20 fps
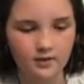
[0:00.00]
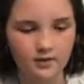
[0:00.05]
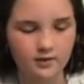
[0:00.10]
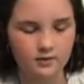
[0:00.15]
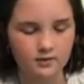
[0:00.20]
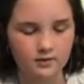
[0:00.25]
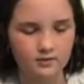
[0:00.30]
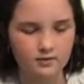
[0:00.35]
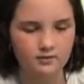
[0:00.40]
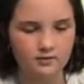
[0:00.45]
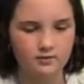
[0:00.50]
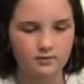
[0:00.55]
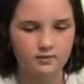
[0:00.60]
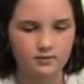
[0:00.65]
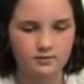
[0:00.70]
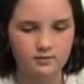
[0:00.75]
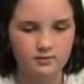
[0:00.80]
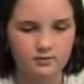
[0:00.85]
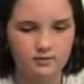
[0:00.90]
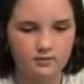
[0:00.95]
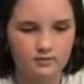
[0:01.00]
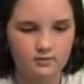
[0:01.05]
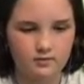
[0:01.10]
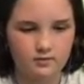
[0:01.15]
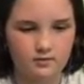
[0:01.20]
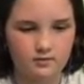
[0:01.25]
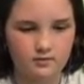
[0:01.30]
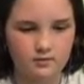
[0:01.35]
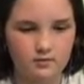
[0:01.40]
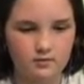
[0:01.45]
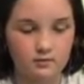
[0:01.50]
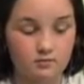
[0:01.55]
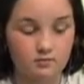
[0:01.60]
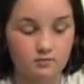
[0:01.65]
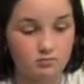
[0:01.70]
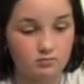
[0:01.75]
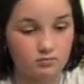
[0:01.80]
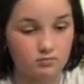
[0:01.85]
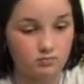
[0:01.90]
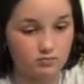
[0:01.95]

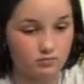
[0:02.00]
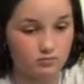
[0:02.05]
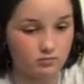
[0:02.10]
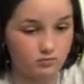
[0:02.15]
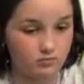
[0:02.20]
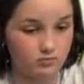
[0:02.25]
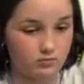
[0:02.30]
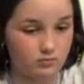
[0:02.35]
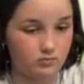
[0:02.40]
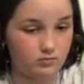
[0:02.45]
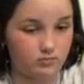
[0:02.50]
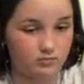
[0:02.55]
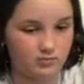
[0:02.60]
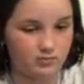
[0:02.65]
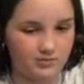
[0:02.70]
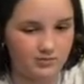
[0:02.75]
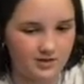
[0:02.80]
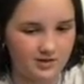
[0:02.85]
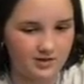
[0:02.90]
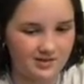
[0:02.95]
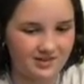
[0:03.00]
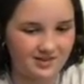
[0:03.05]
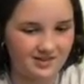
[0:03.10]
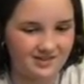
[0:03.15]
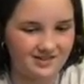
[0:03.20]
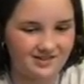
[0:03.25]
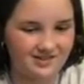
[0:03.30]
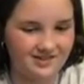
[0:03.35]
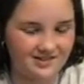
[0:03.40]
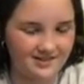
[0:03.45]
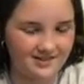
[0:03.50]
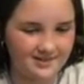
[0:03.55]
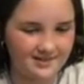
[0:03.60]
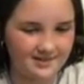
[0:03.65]
[no speech]